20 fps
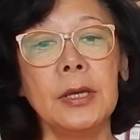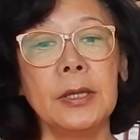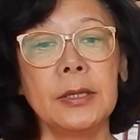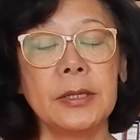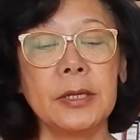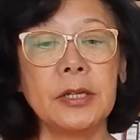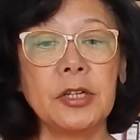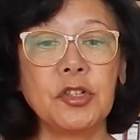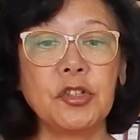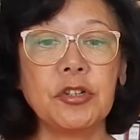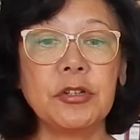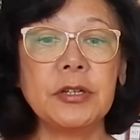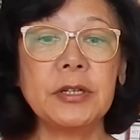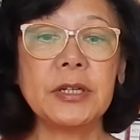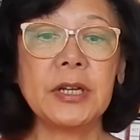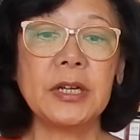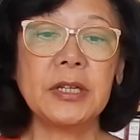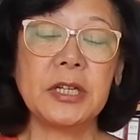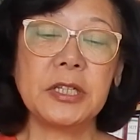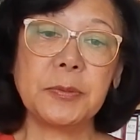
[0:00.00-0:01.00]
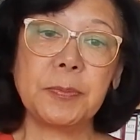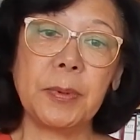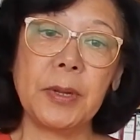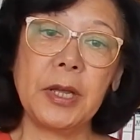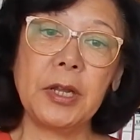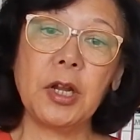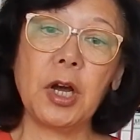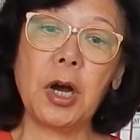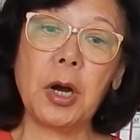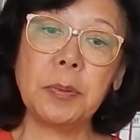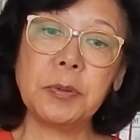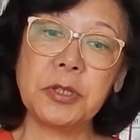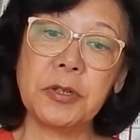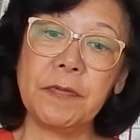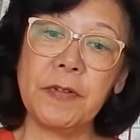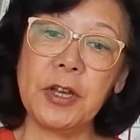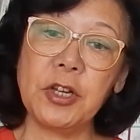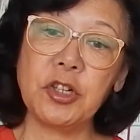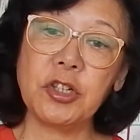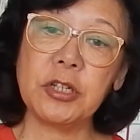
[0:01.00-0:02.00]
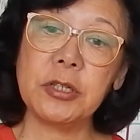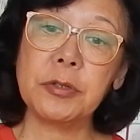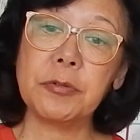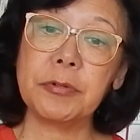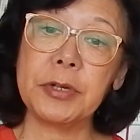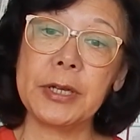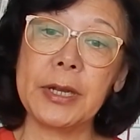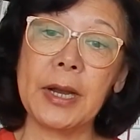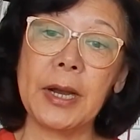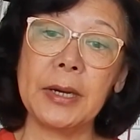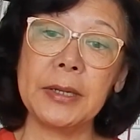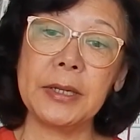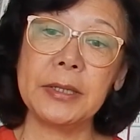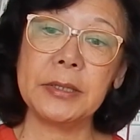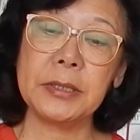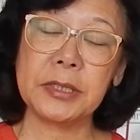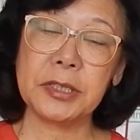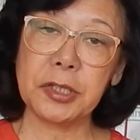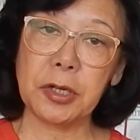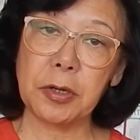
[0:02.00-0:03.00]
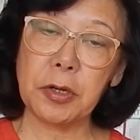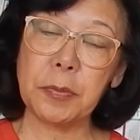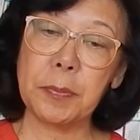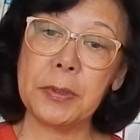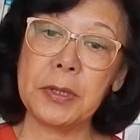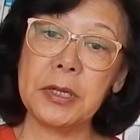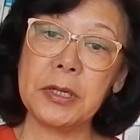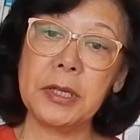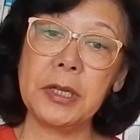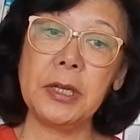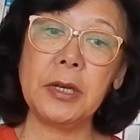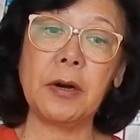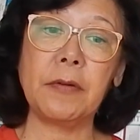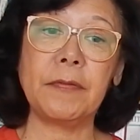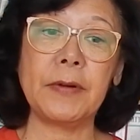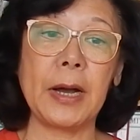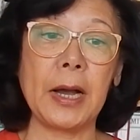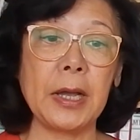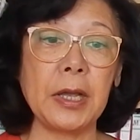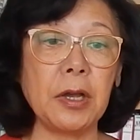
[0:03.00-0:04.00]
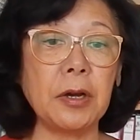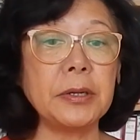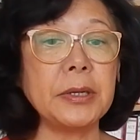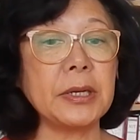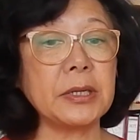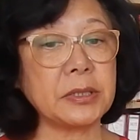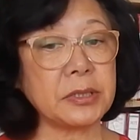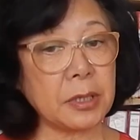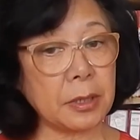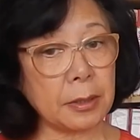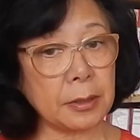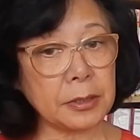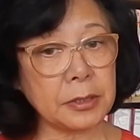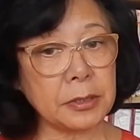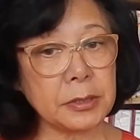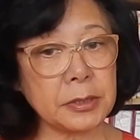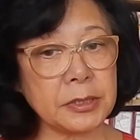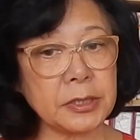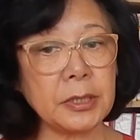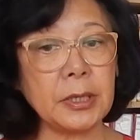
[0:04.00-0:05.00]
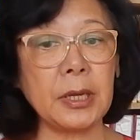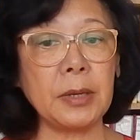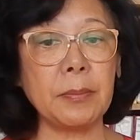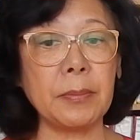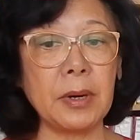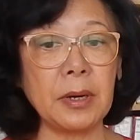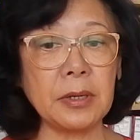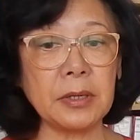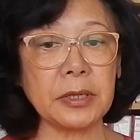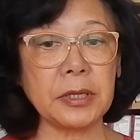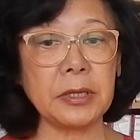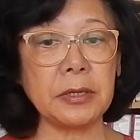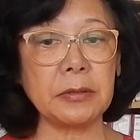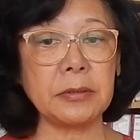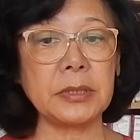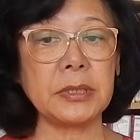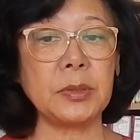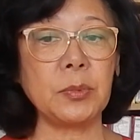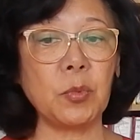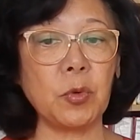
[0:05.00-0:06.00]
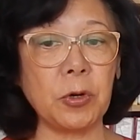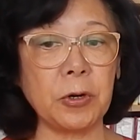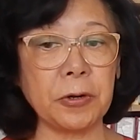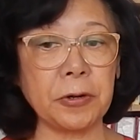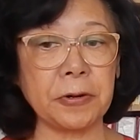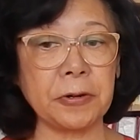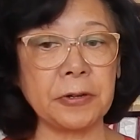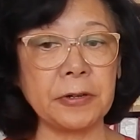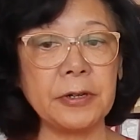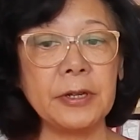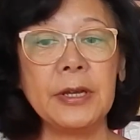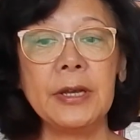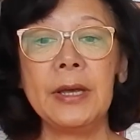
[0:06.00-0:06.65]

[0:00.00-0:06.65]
That the student can explain observations regarding the solubility of ionic solids and molecules in water